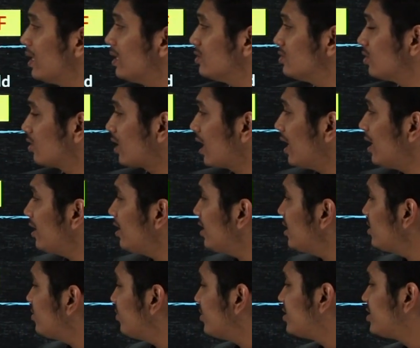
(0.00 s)
so
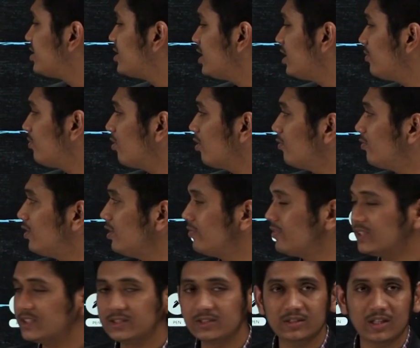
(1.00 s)
countries with Chief of
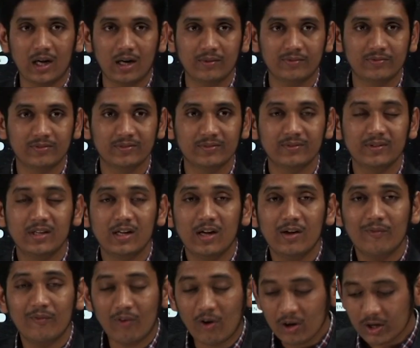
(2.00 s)
Defence Staff.
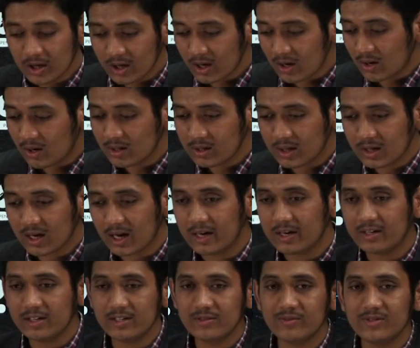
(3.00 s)
What are all the
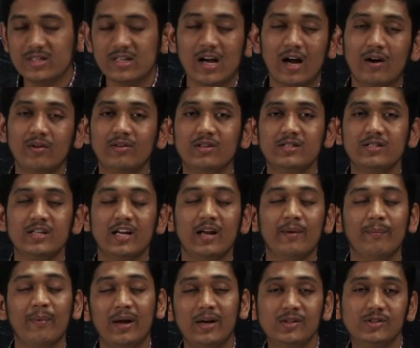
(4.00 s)
countries which have the
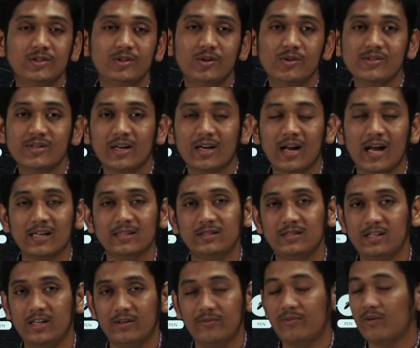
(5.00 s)
same institution as
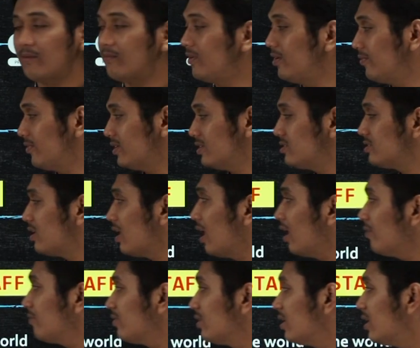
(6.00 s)
Chief of Defence
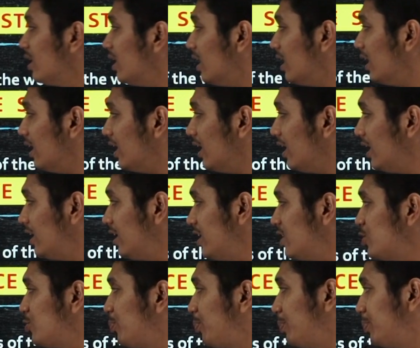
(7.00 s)
Staff? It
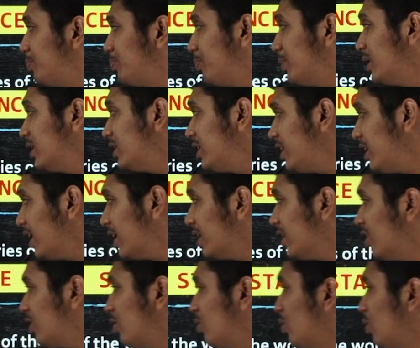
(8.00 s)
is
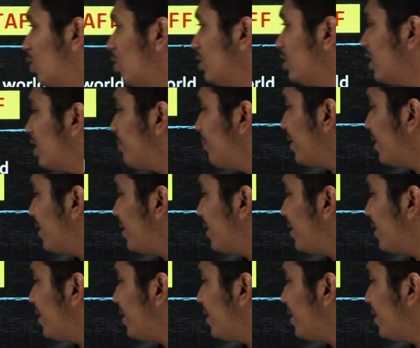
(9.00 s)
pertinent to note that